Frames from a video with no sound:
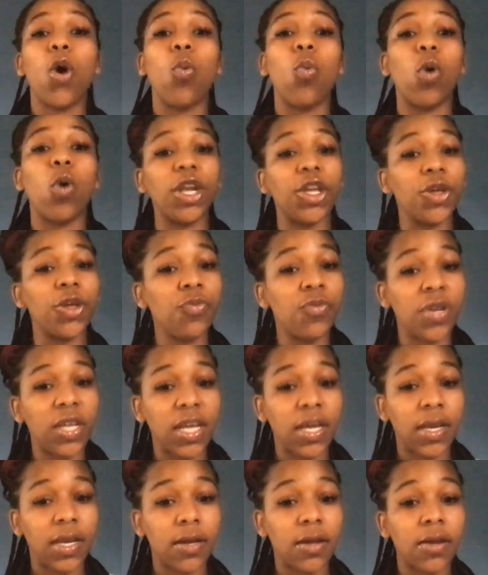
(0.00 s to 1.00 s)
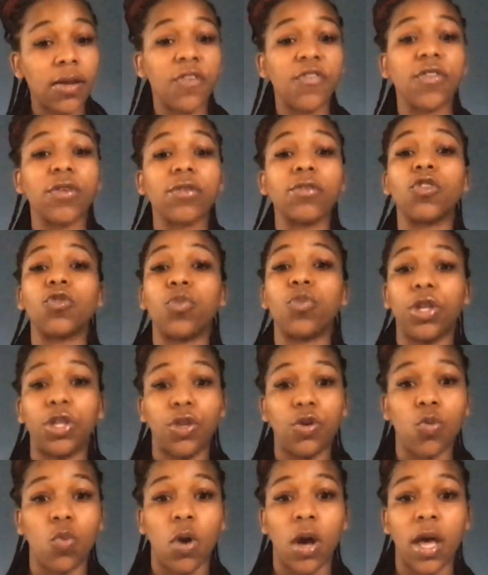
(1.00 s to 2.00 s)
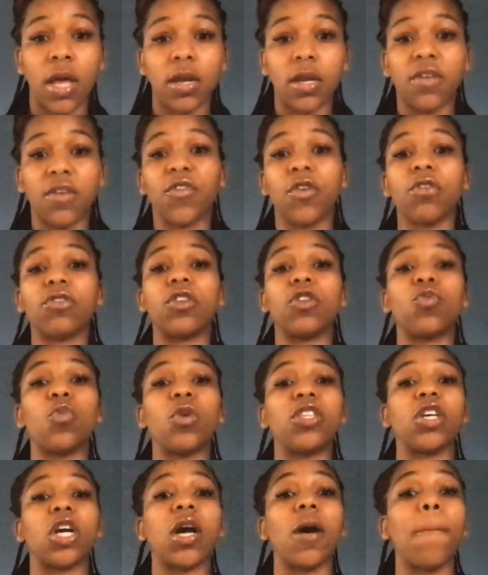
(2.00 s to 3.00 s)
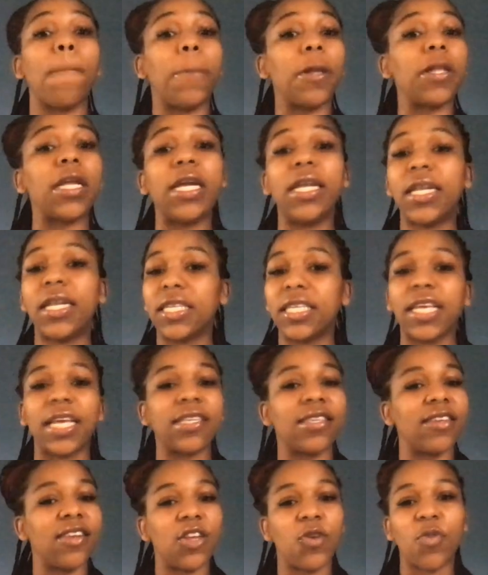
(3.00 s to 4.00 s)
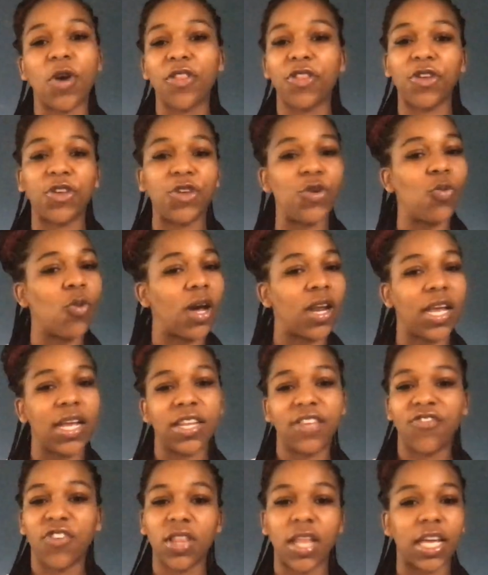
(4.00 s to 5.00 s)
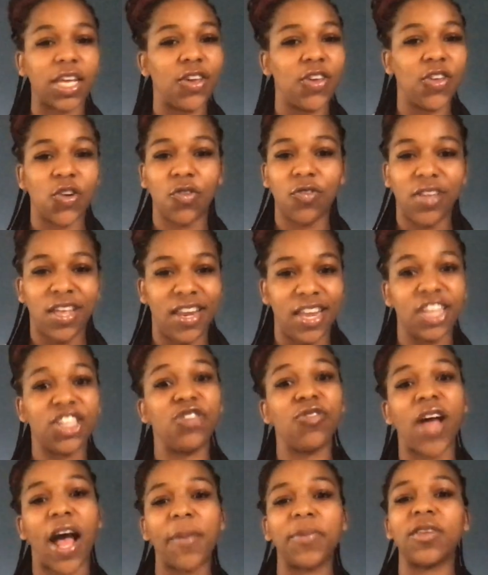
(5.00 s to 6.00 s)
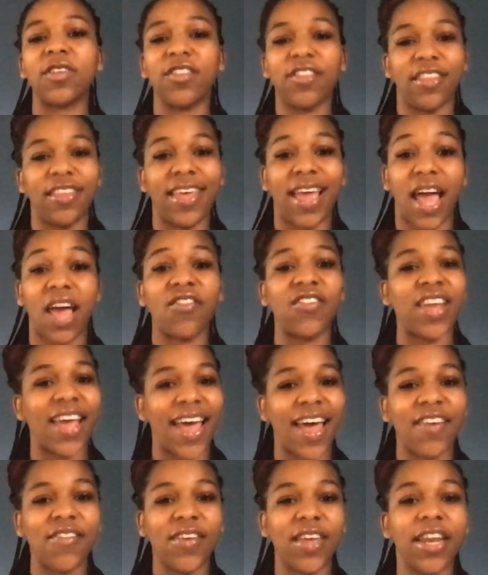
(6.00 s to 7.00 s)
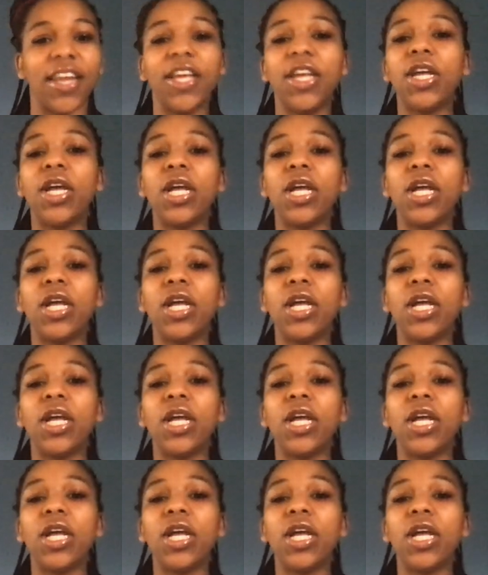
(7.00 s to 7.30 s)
What do you need versus what do you want versus what's a complete necessity, whether you want it, feel like you don't need it, you absolutely have to have it.